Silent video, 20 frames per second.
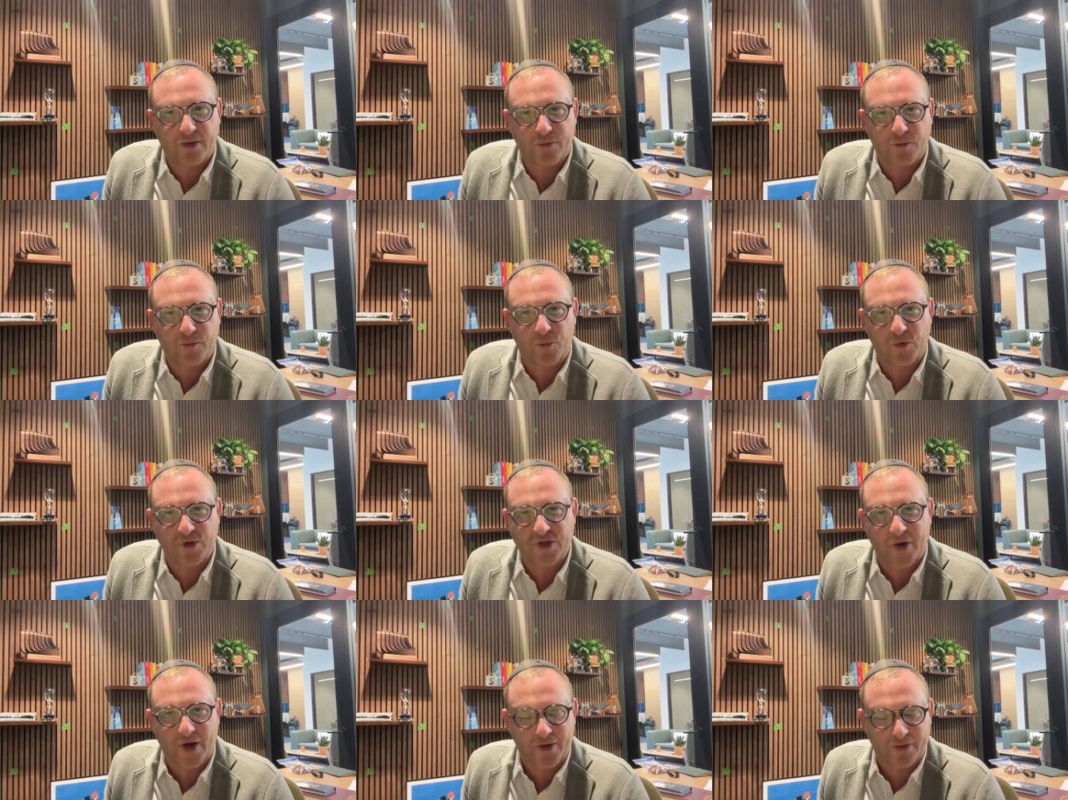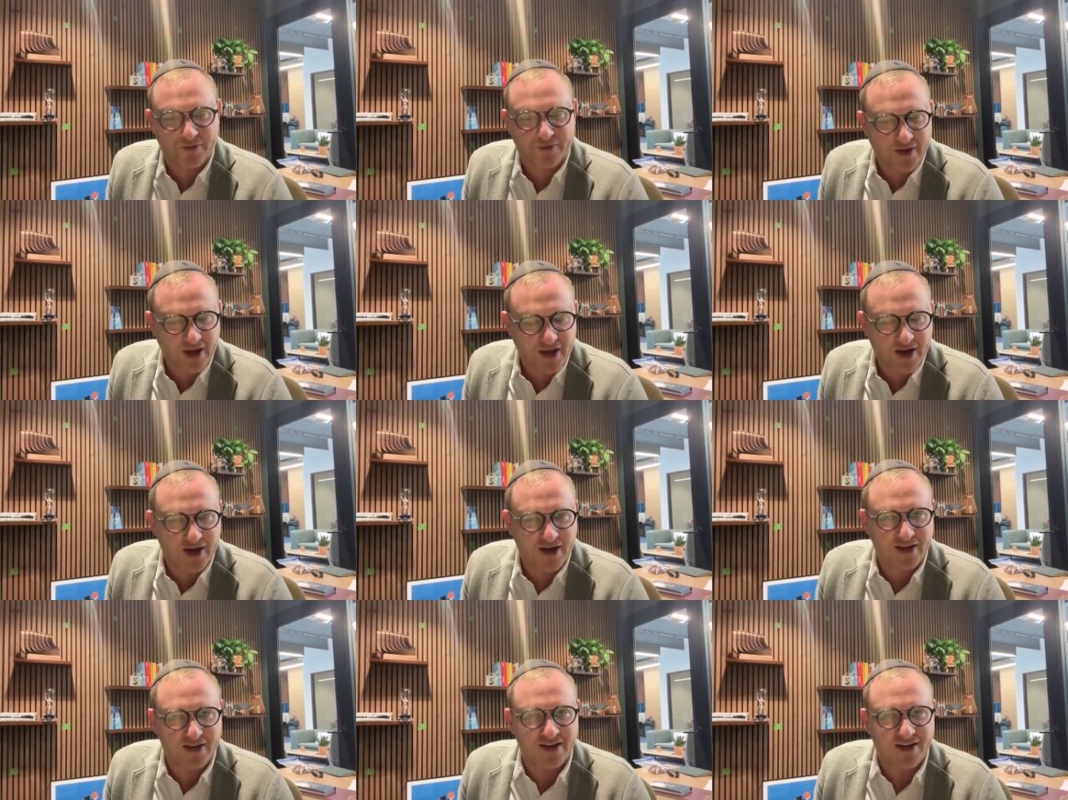what's going on with
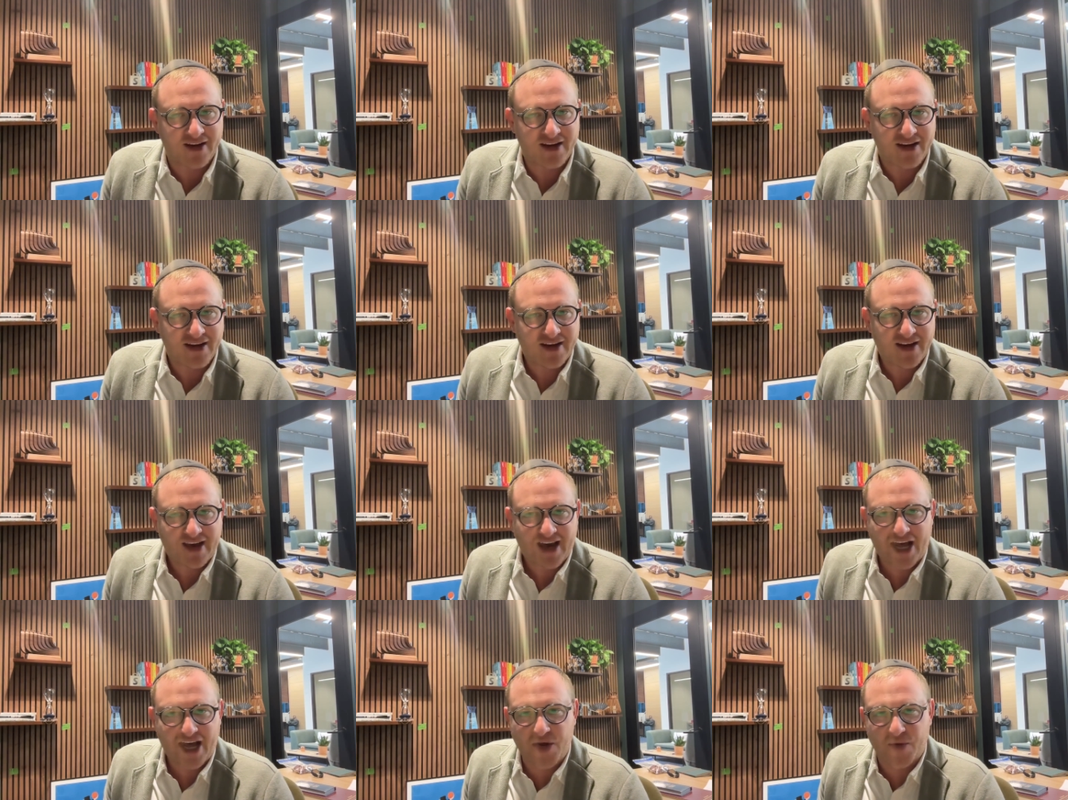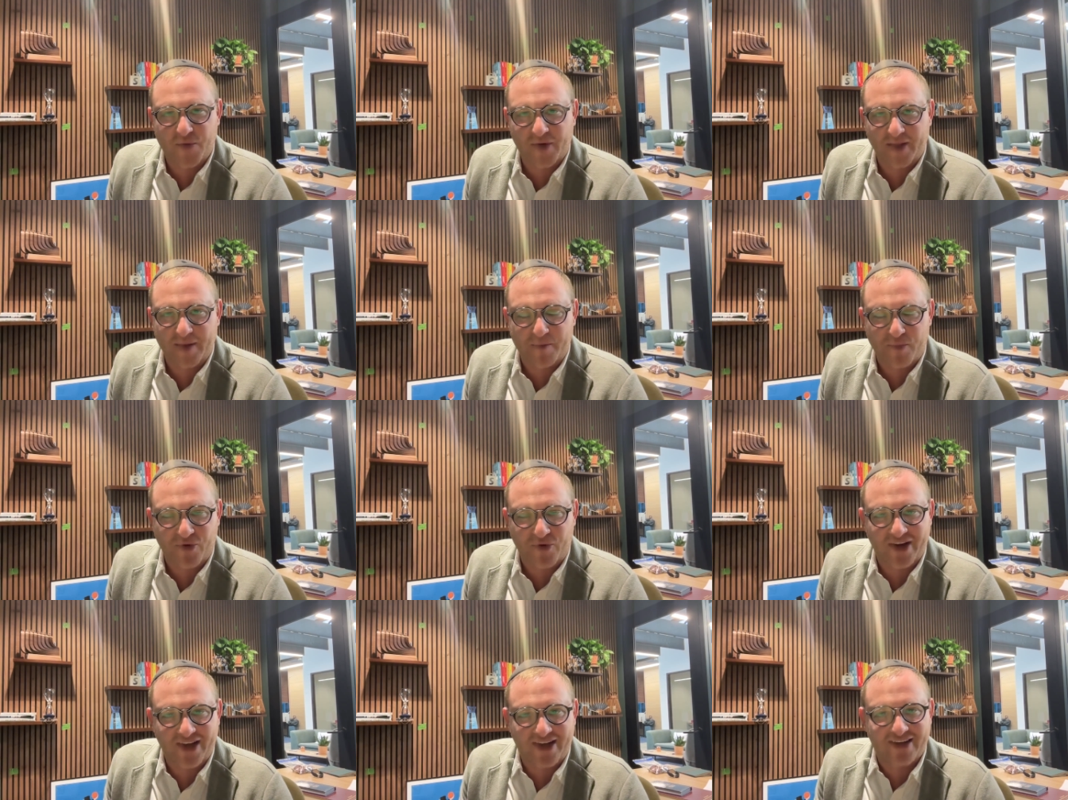data and how do you really
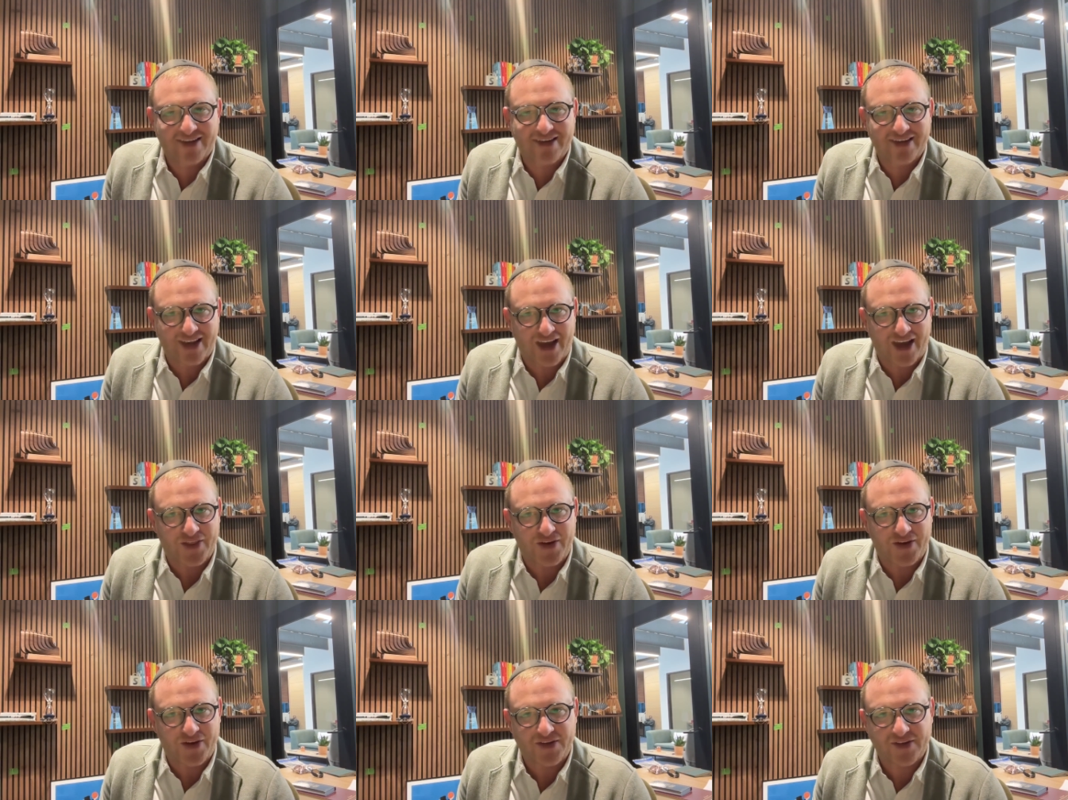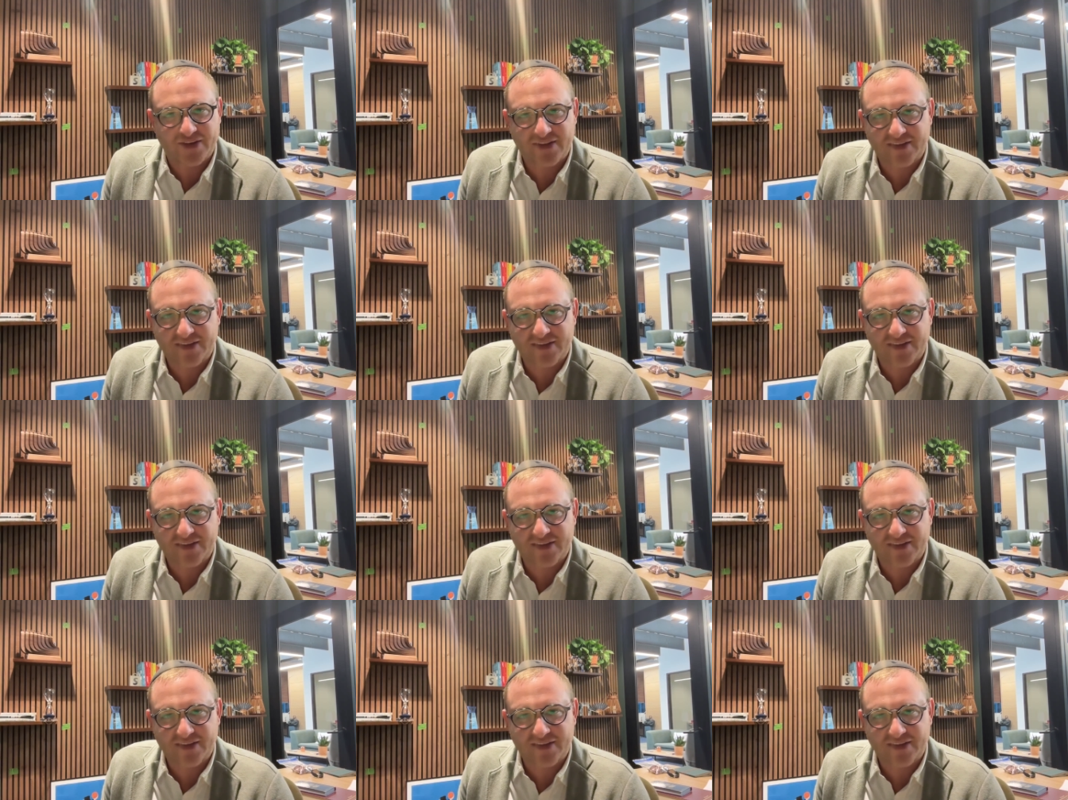bring it together?